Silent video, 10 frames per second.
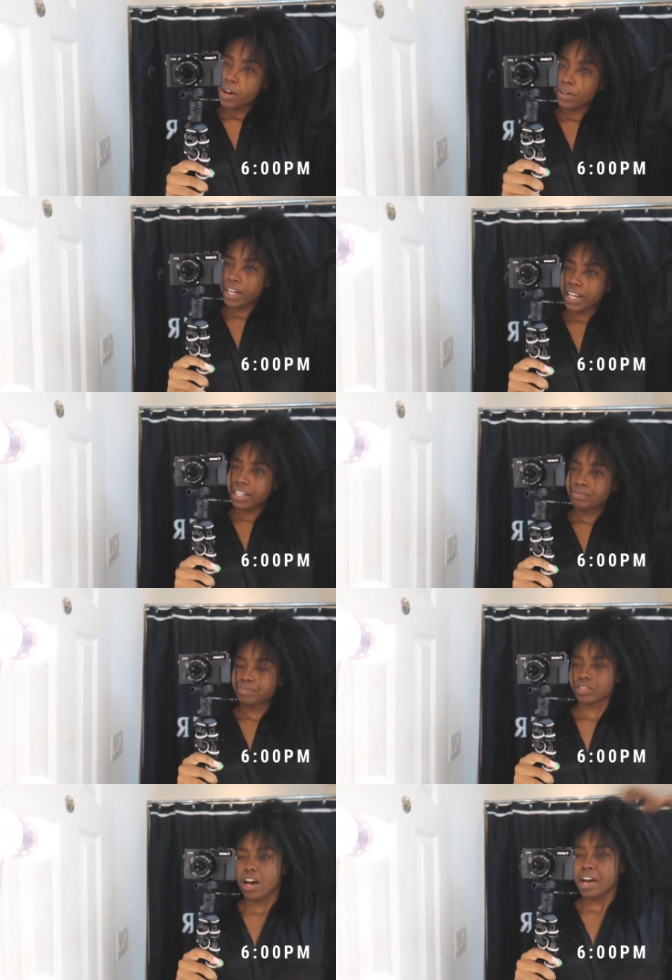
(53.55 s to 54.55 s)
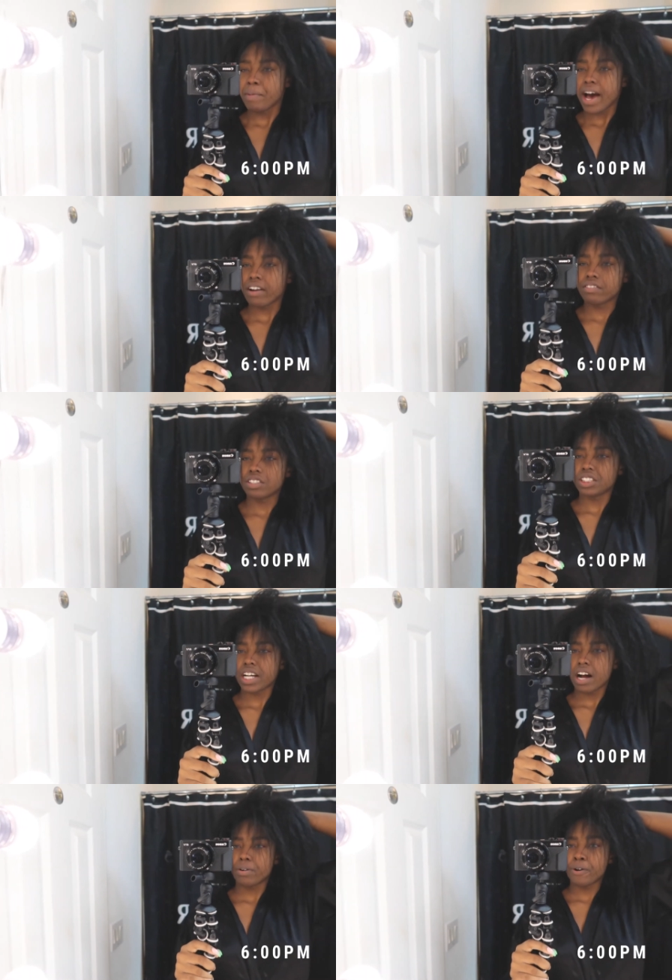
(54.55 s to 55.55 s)
Okay, I'm out of the
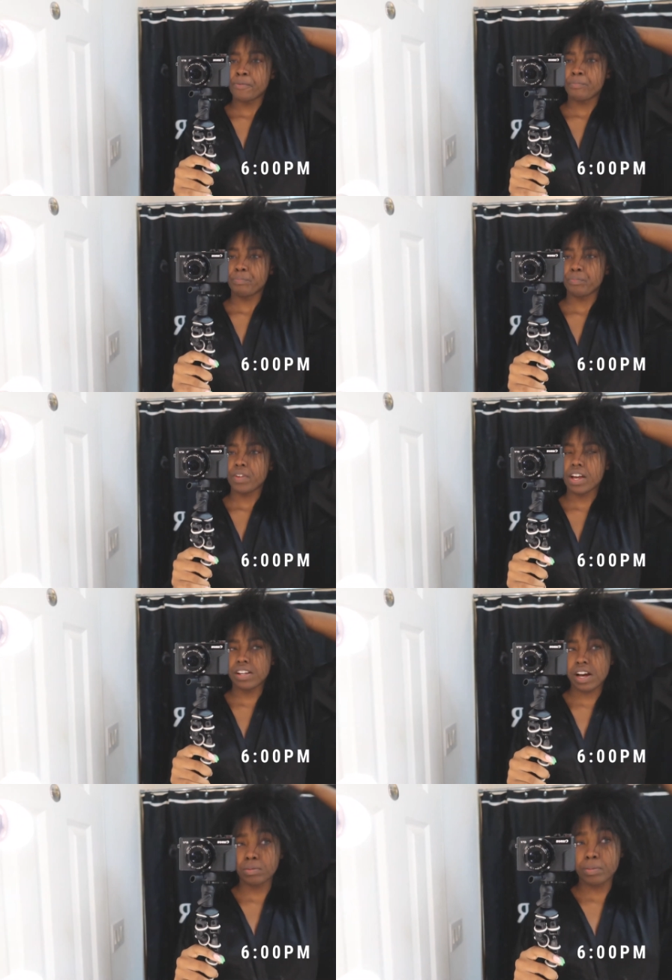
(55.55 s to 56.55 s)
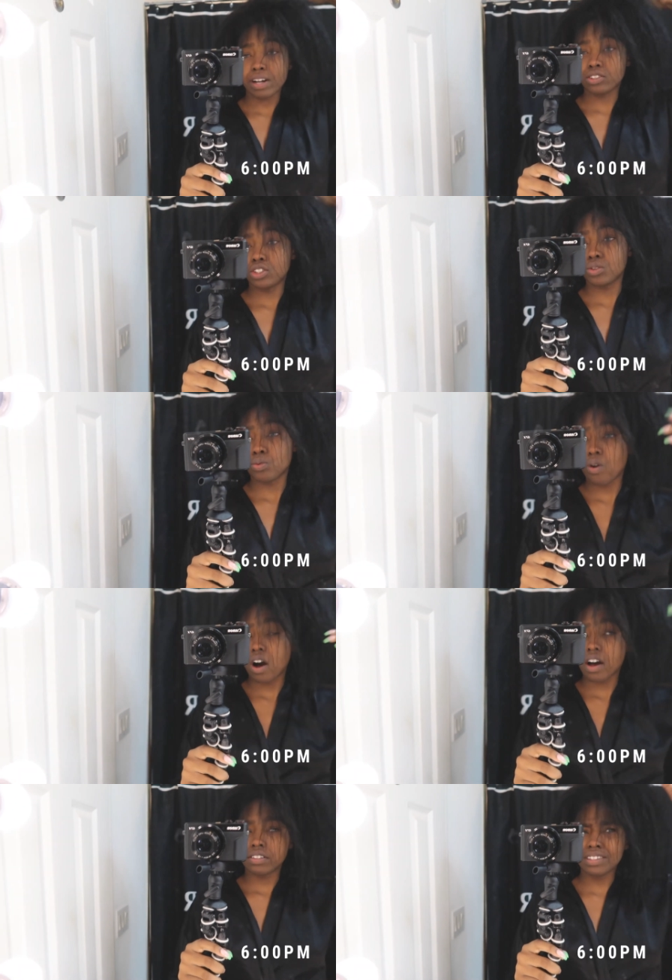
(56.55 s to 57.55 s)
shower and I'm about to
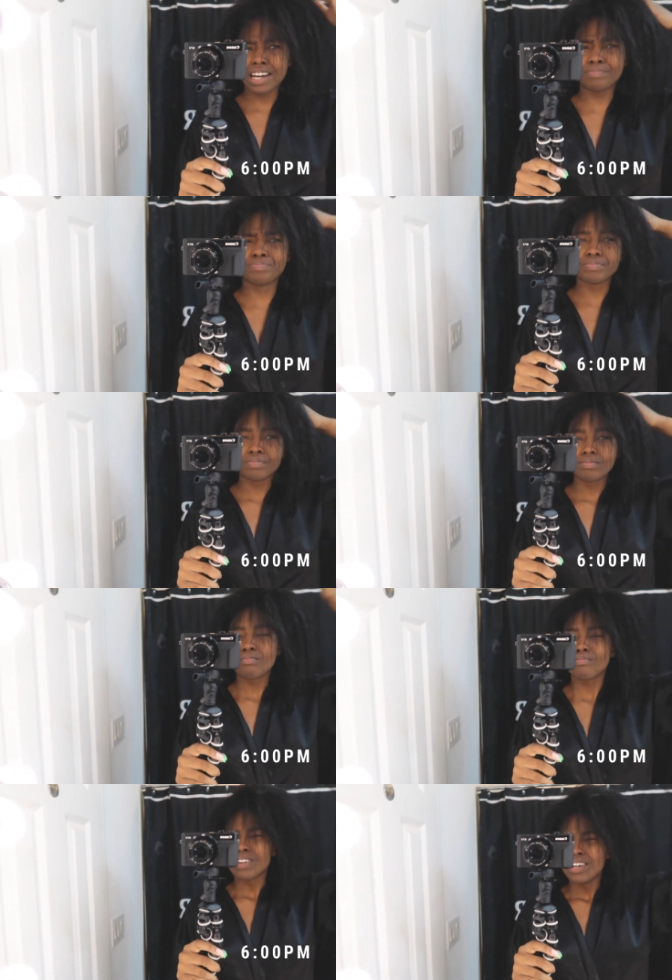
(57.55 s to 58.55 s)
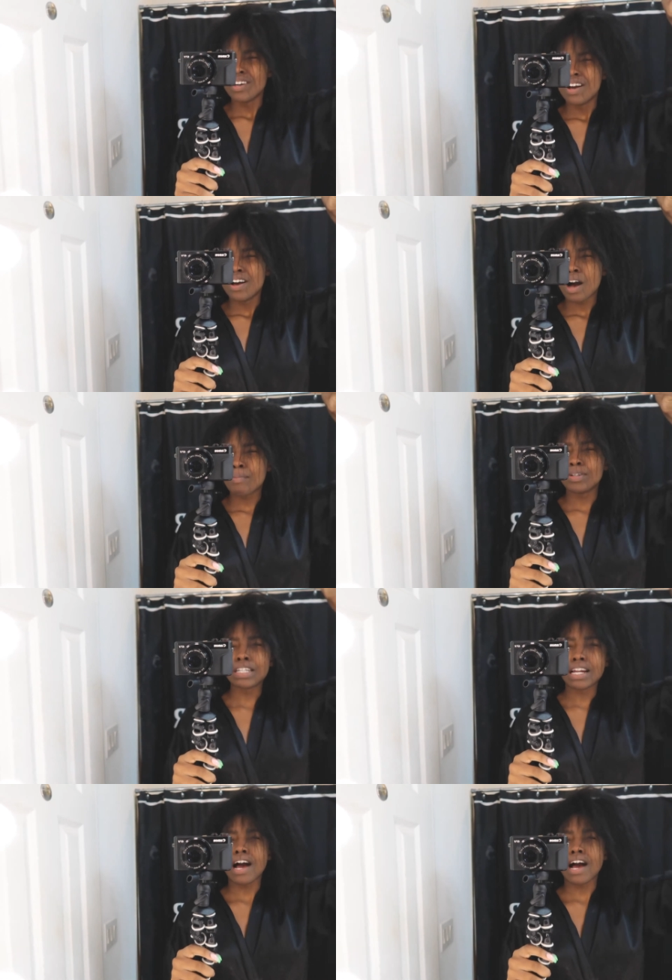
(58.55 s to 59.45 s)
wash. I'm gonna get